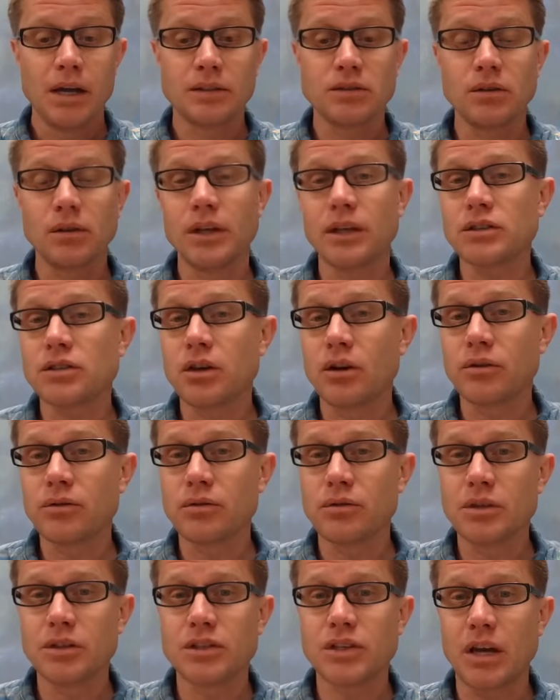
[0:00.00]
And so let's let's go
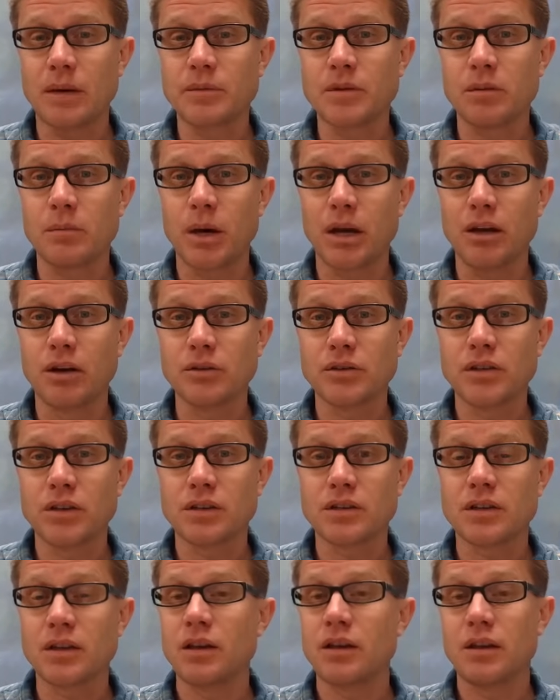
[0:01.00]
through the steps of
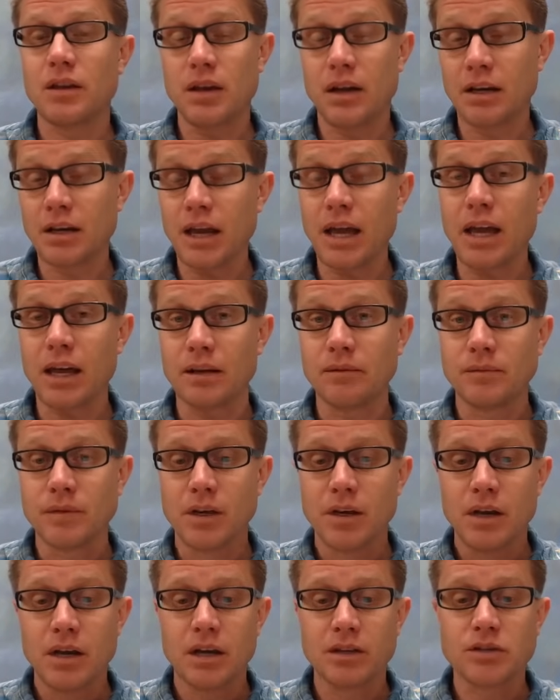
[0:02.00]
meiosis again.
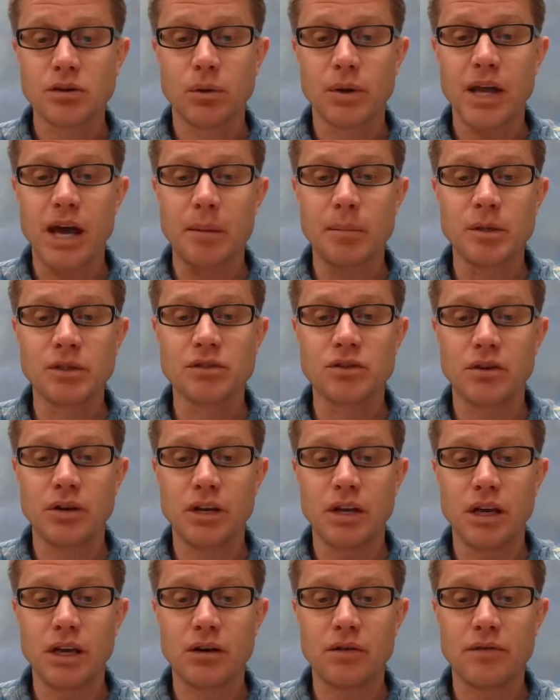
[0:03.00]
And so what happens
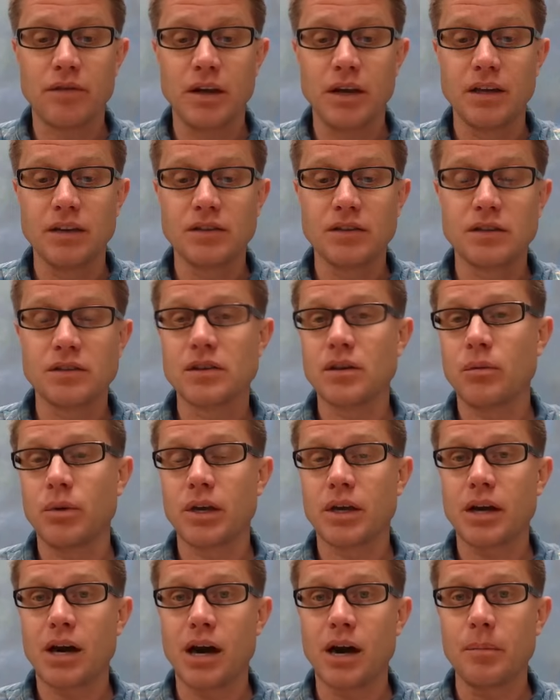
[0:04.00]
during interphase is that
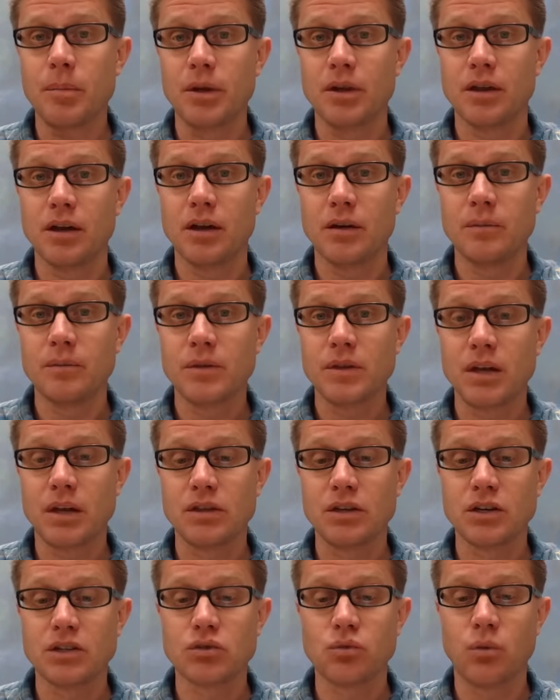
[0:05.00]
we copy them.
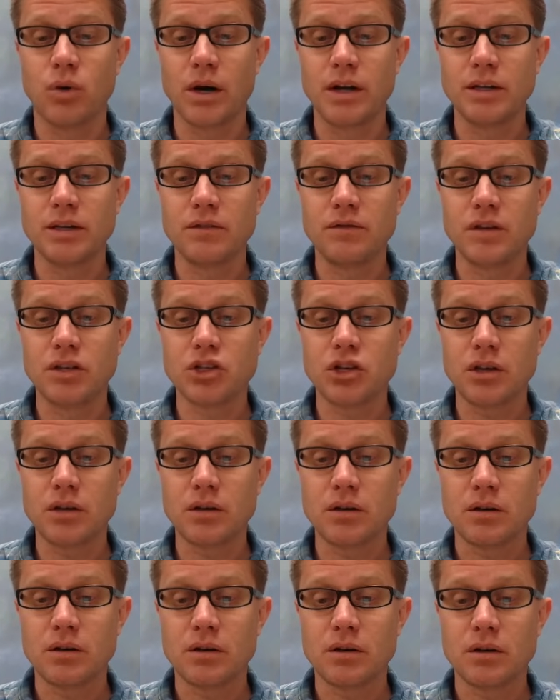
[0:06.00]
Then there's one
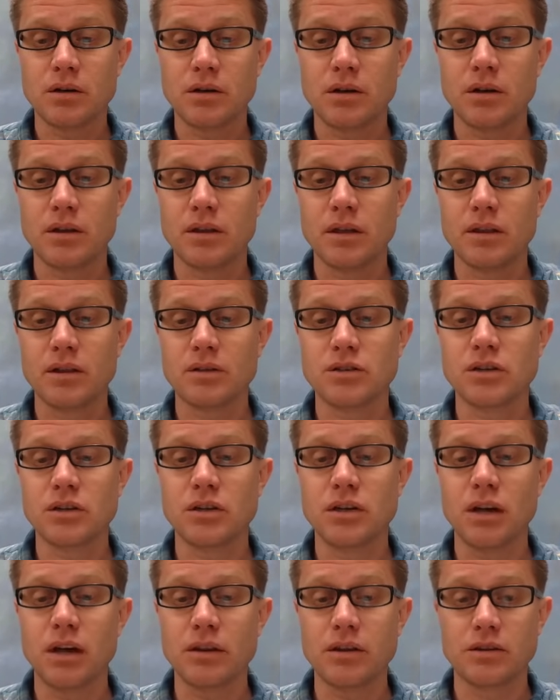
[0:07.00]
division, and then
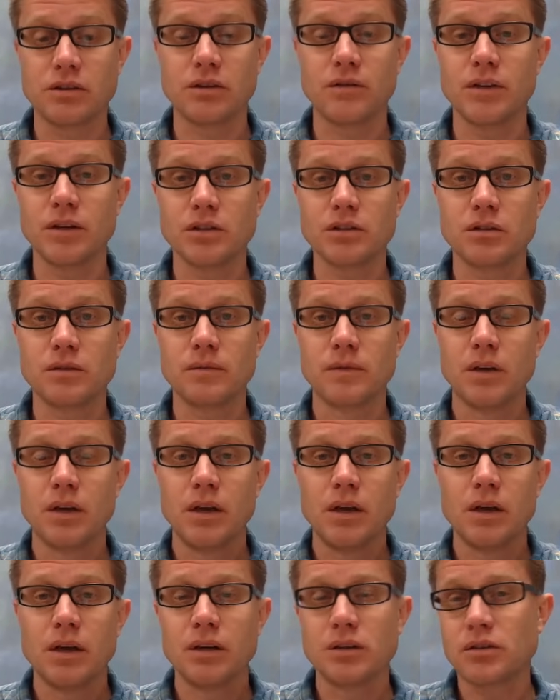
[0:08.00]
there's another division.
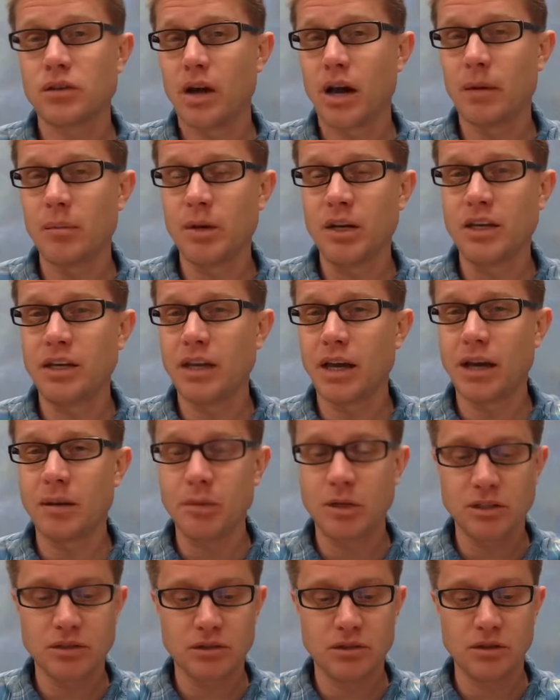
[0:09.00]
And so how many
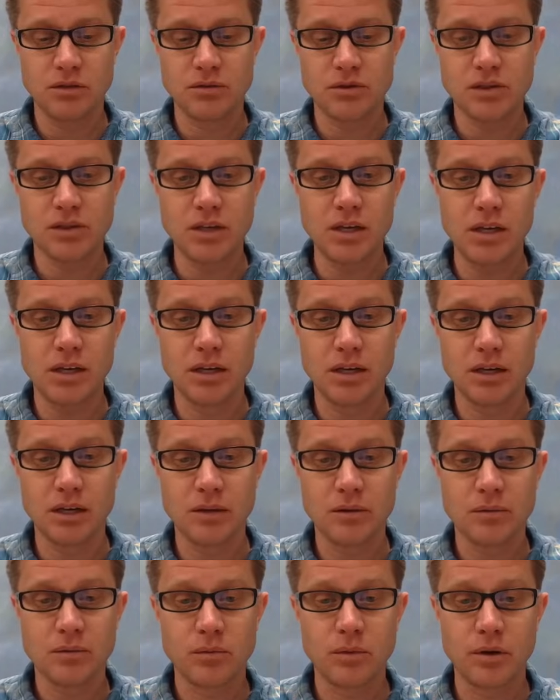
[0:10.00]
gametes do you
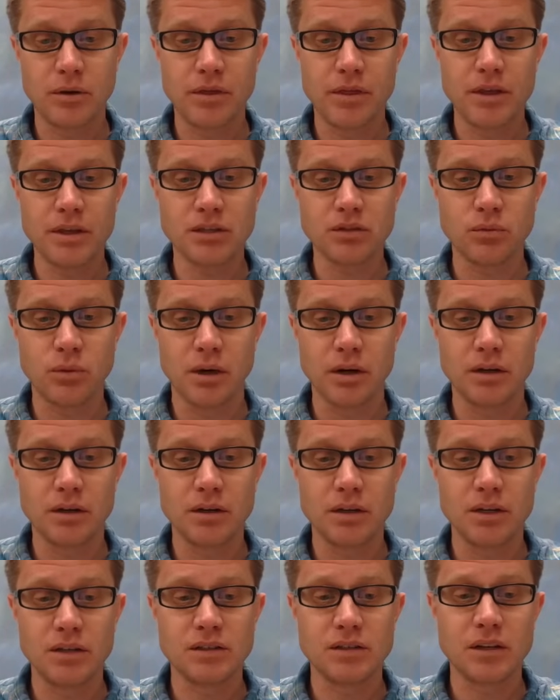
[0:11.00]
see? Well, this
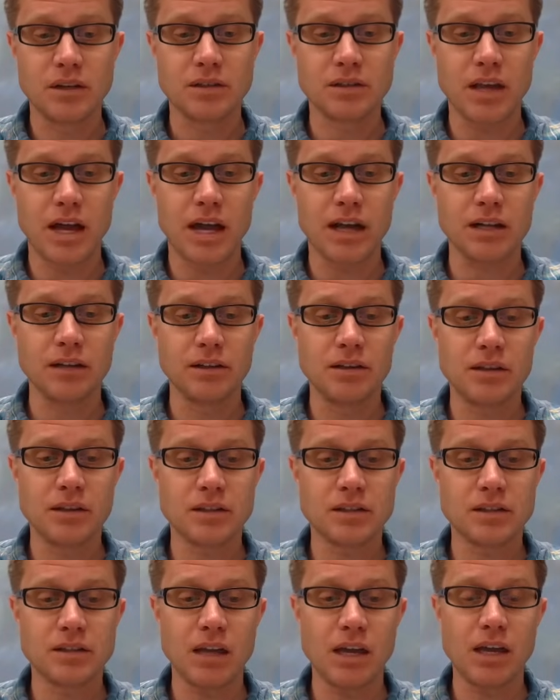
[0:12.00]
one is exactly
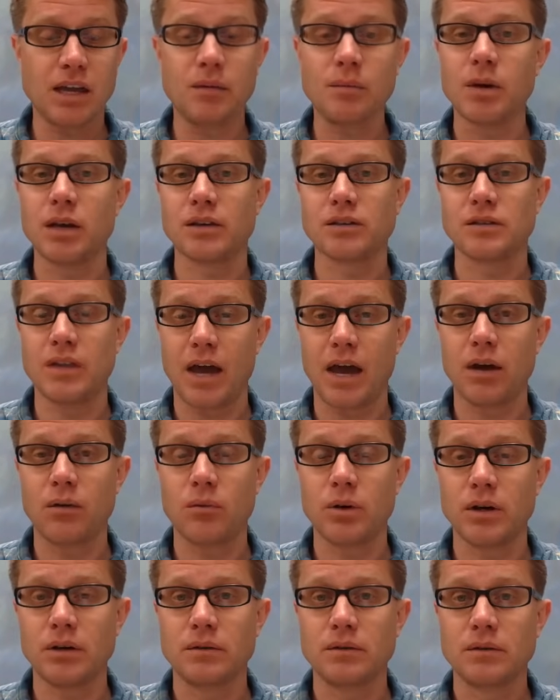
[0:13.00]
the same as
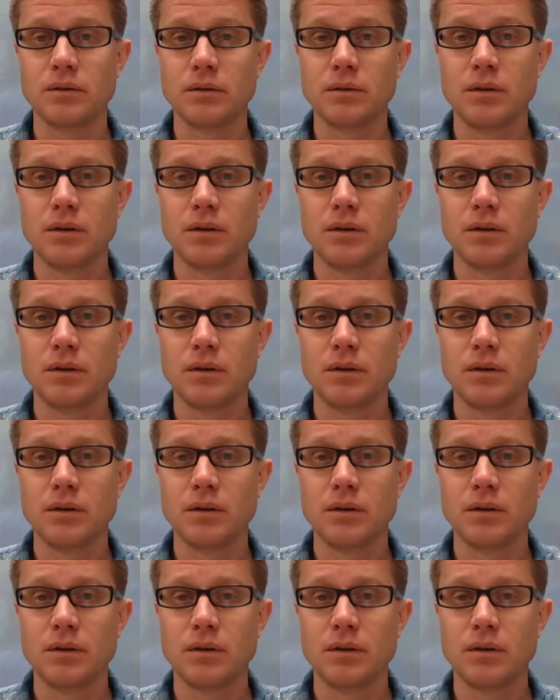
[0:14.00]
that one.